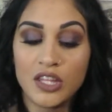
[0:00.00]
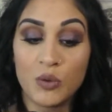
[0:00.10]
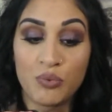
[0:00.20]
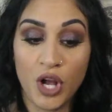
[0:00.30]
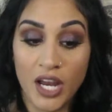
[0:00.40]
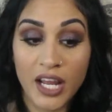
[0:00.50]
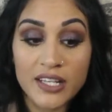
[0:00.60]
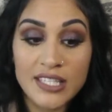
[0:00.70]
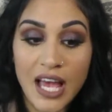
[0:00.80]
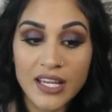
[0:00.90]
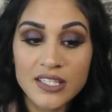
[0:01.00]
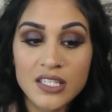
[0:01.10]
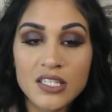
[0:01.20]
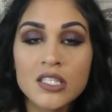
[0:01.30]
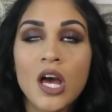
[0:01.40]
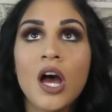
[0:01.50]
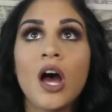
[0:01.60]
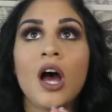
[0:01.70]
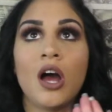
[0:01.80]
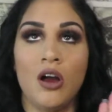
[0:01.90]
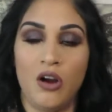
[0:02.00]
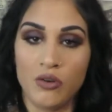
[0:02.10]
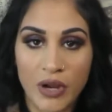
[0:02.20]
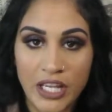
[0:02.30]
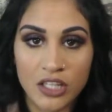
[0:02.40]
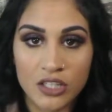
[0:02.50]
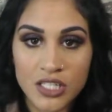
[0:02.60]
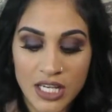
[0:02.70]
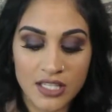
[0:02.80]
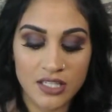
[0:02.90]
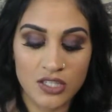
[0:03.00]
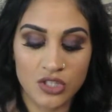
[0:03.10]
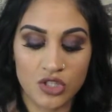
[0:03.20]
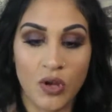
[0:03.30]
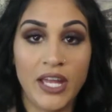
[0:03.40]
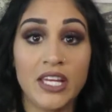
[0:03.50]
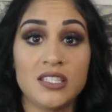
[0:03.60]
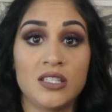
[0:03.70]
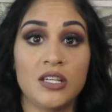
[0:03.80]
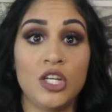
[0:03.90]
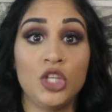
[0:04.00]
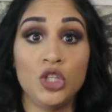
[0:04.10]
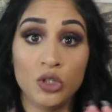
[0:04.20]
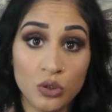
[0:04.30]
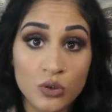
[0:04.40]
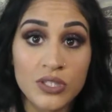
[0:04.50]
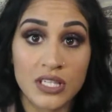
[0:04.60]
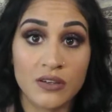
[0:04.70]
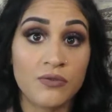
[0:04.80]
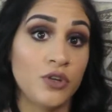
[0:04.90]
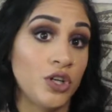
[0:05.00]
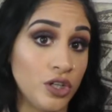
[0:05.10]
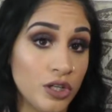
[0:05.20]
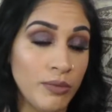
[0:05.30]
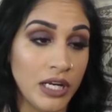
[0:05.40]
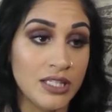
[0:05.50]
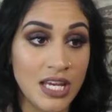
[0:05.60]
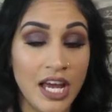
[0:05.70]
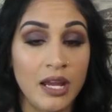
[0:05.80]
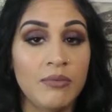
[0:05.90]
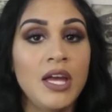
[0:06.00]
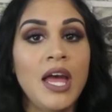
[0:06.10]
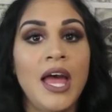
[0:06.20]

the product sizes are regular sizes, so I get to use it for a good amount of time.